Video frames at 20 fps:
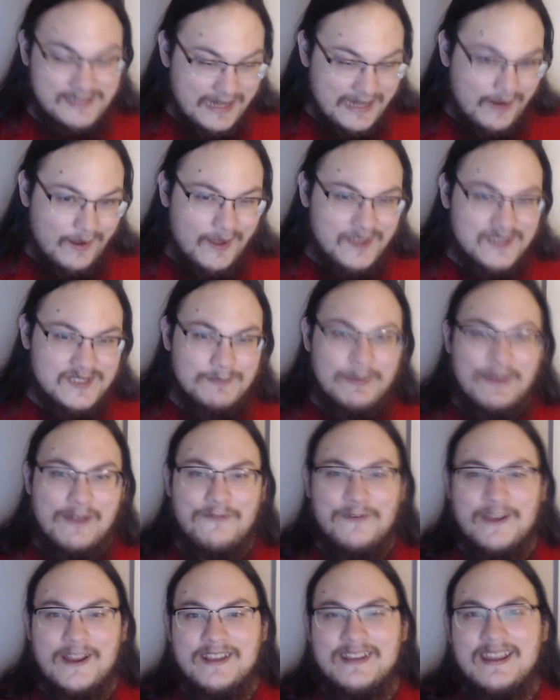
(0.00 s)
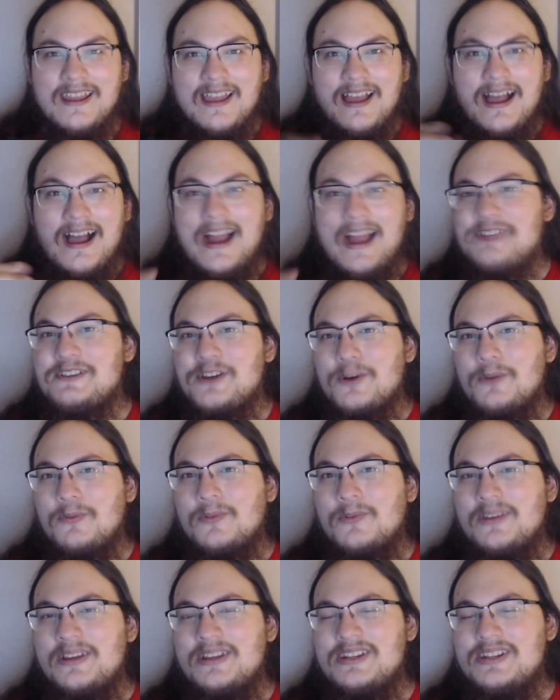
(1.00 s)
Stay awesome, my friend. I
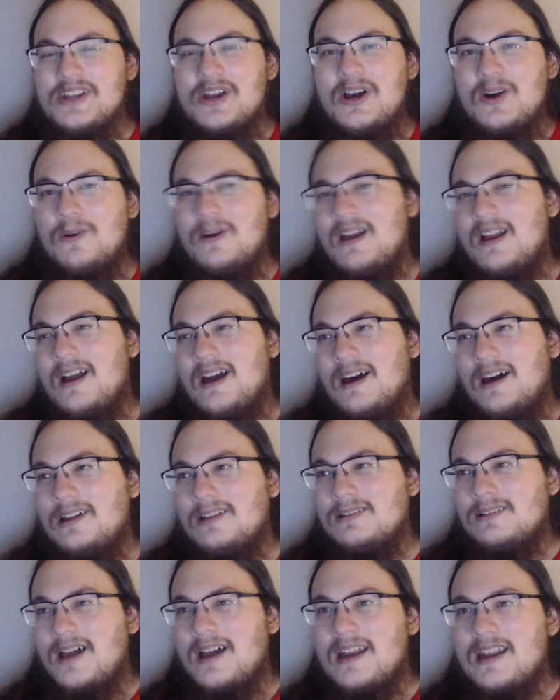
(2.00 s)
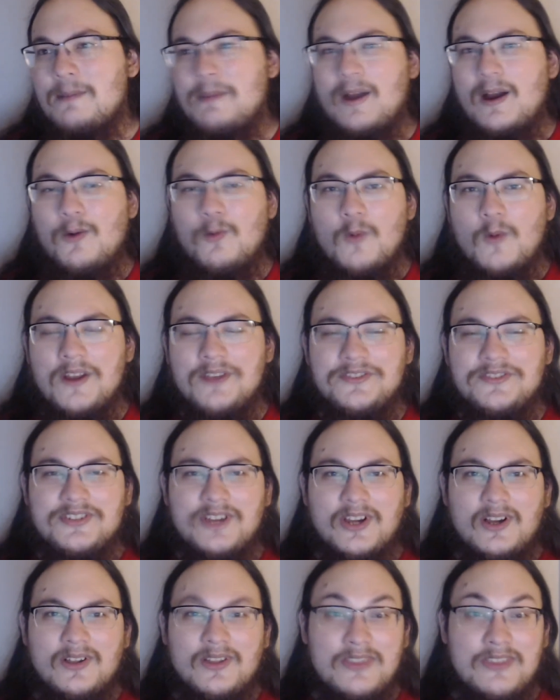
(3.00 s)
don't really know a lot about
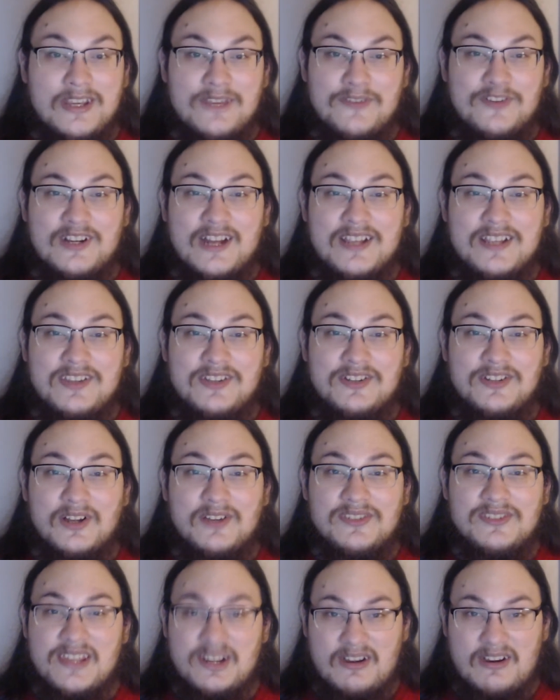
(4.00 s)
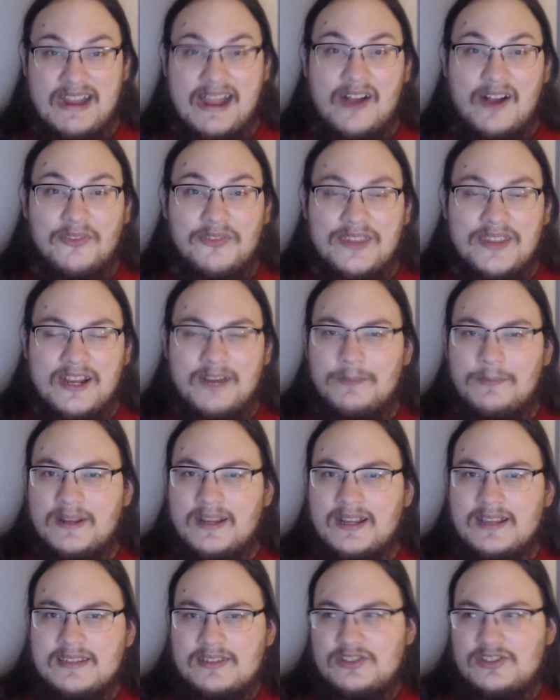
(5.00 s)
the different kinds of dolls that are out there,
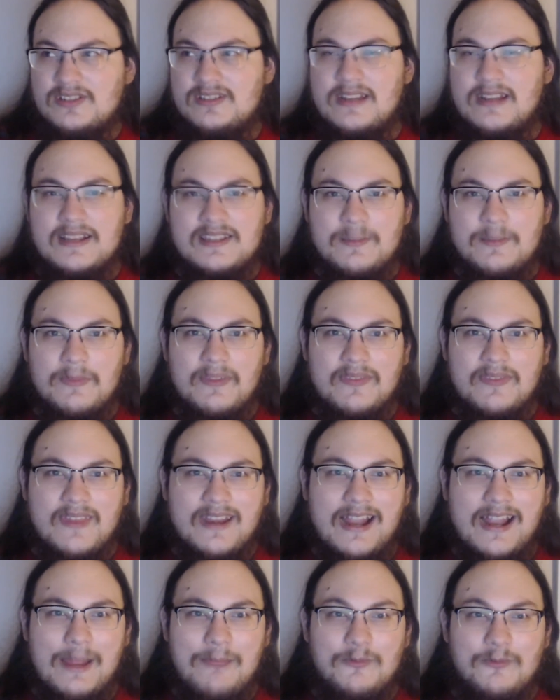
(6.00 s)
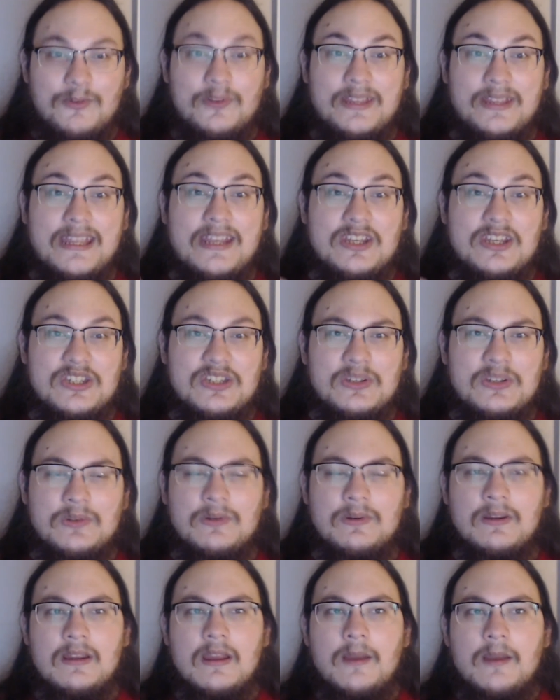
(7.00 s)
because it's just not something that I'm really
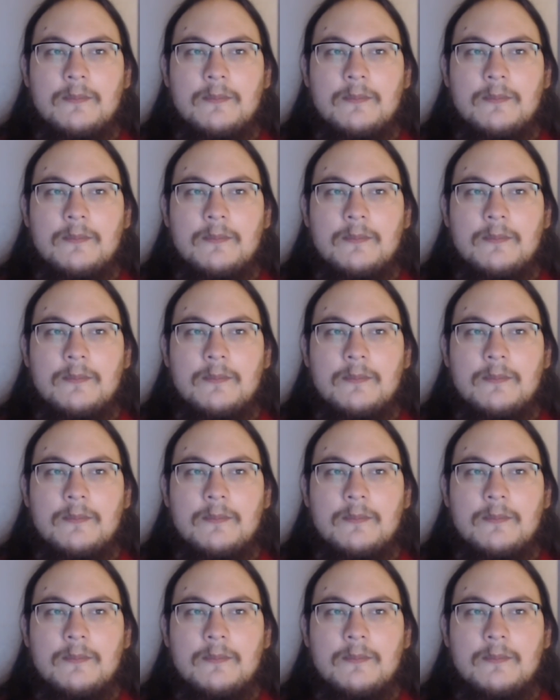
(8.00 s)
into.